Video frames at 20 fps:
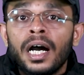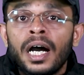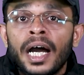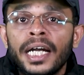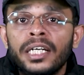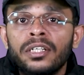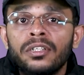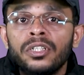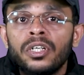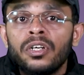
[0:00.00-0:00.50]
a
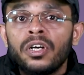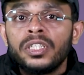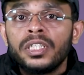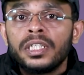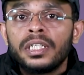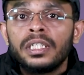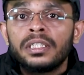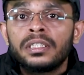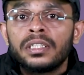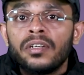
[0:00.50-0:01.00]

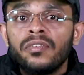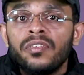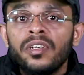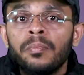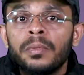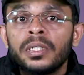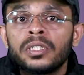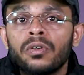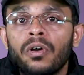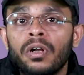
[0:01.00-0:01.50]
hydrogeological survey
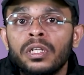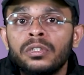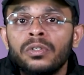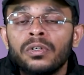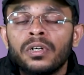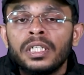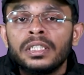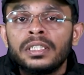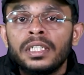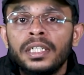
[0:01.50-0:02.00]
must also
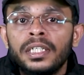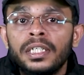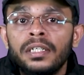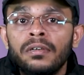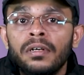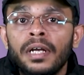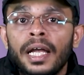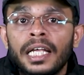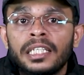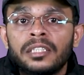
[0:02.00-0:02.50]

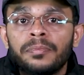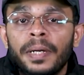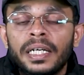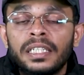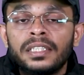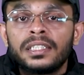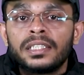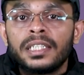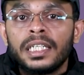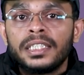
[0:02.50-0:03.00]
consider
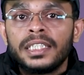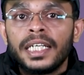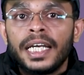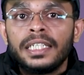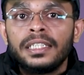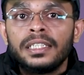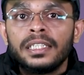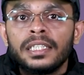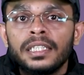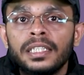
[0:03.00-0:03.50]
aspects such
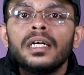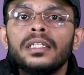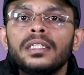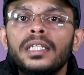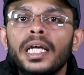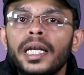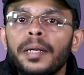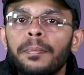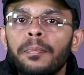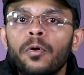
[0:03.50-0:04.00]
as
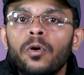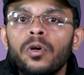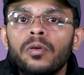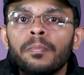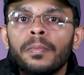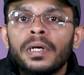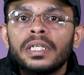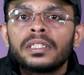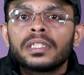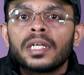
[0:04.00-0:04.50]
the report
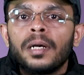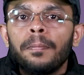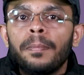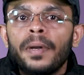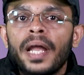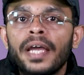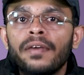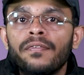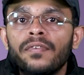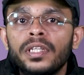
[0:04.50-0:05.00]
must
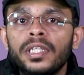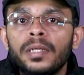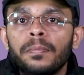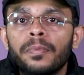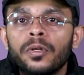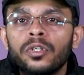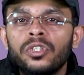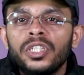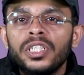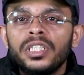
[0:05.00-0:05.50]
comply with the
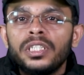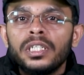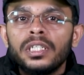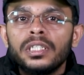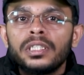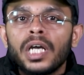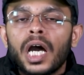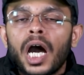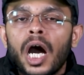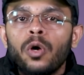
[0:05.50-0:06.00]

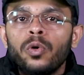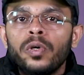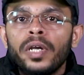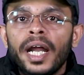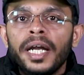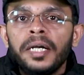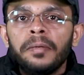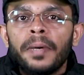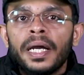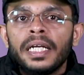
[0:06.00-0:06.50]
procedures
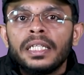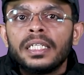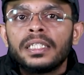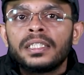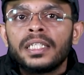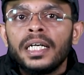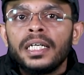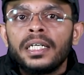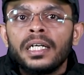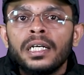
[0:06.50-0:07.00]
outlined by the
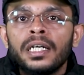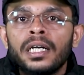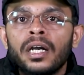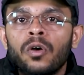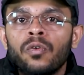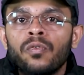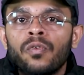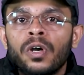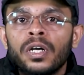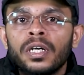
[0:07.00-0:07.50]
Central
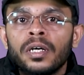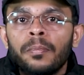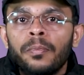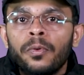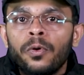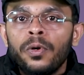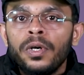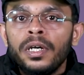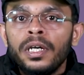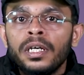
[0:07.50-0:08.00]
Groundwater
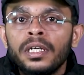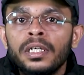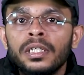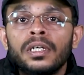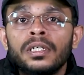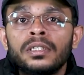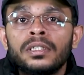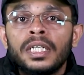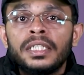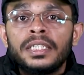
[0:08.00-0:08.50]
Board,
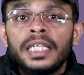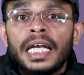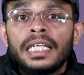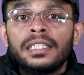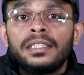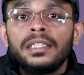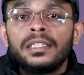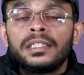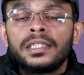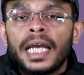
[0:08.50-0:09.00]
such
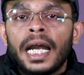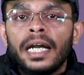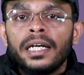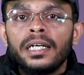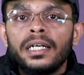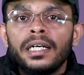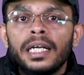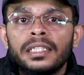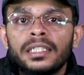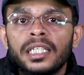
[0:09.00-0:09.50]
as the
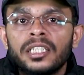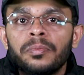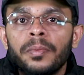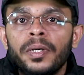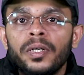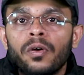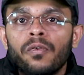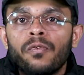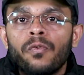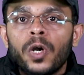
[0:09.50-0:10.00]
standard
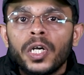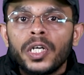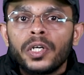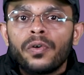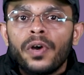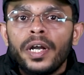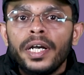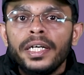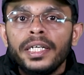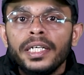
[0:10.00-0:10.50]
assessment of water
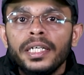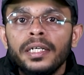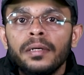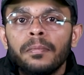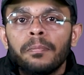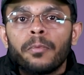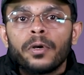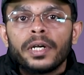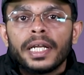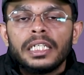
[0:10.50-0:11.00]
quality,
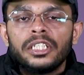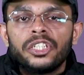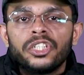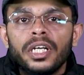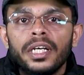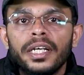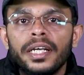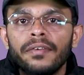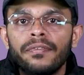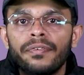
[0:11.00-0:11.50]

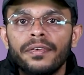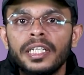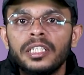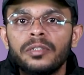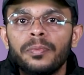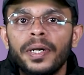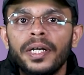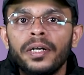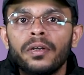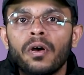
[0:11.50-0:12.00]
potential
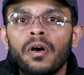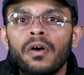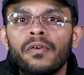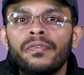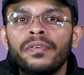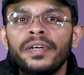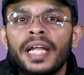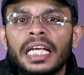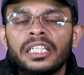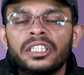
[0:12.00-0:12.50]
infringement
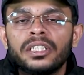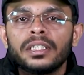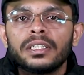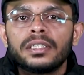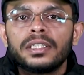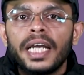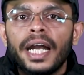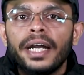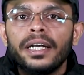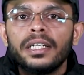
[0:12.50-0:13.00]
of national
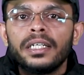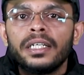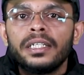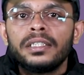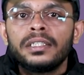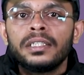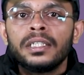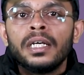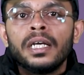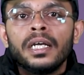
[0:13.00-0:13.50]

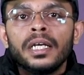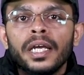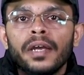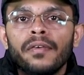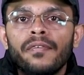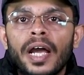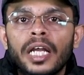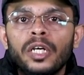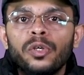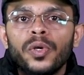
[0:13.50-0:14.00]
standards,
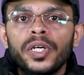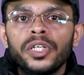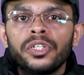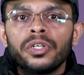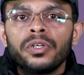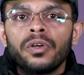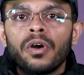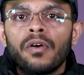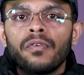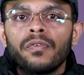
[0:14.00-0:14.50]

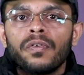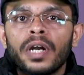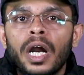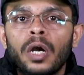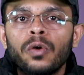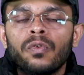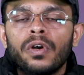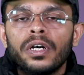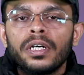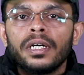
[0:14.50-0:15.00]
evaluation of
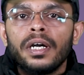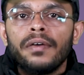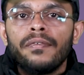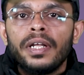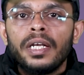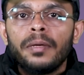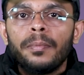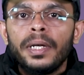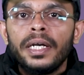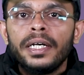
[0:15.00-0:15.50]
groundwater
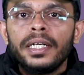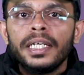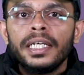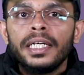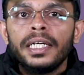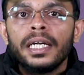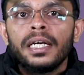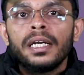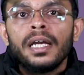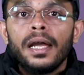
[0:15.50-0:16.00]

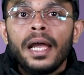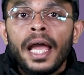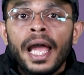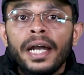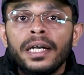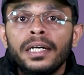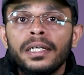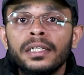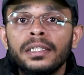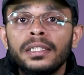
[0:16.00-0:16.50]
availability,
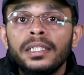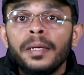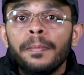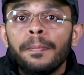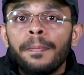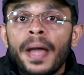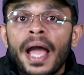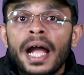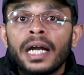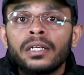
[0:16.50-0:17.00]
and the
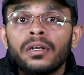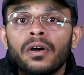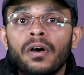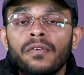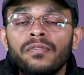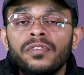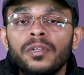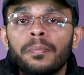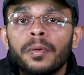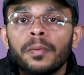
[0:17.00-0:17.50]
impact
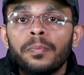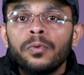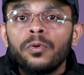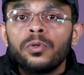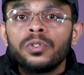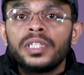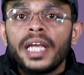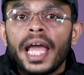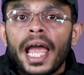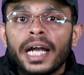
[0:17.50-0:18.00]
of the
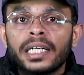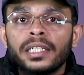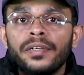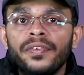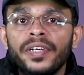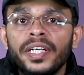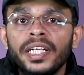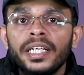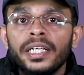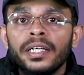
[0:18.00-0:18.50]
proposed
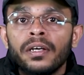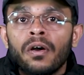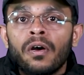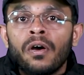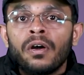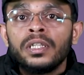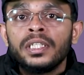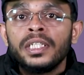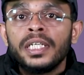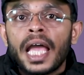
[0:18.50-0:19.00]
activity
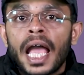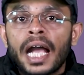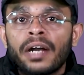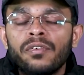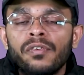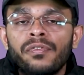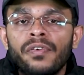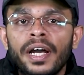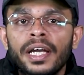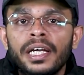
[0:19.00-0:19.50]
on the
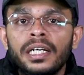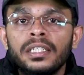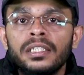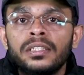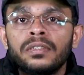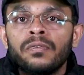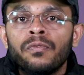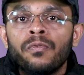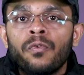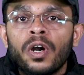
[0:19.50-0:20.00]

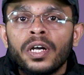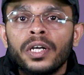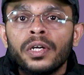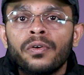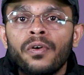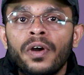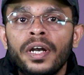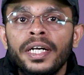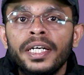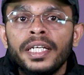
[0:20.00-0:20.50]
aquifers, water
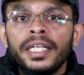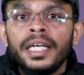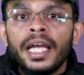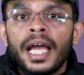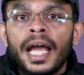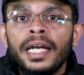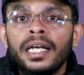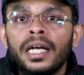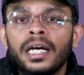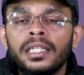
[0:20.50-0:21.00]
quality,
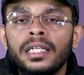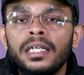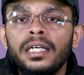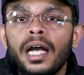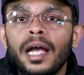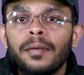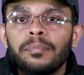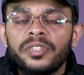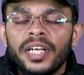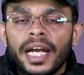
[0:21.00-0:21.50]
and
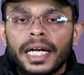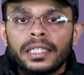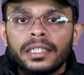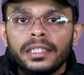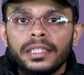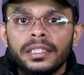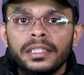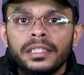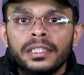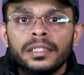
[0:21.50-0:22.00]
other
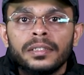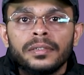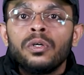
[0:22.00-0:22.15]
abstractors.